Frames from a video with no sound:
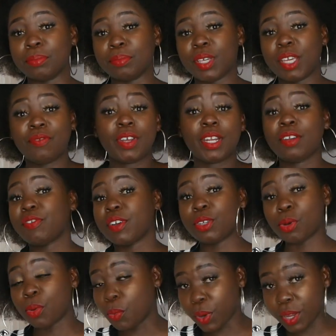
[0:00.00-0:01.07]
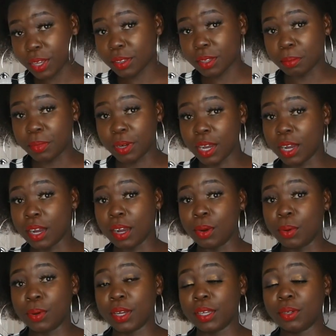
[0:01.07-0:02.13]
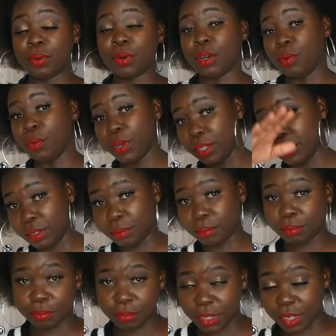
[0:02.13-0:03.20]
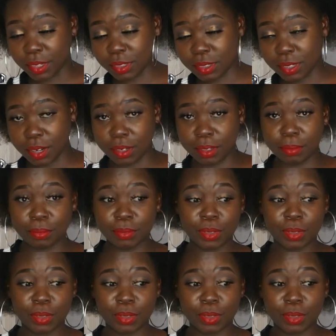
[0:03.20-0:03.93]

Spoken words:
even if I don't wear them now, I know I'll wear them next time.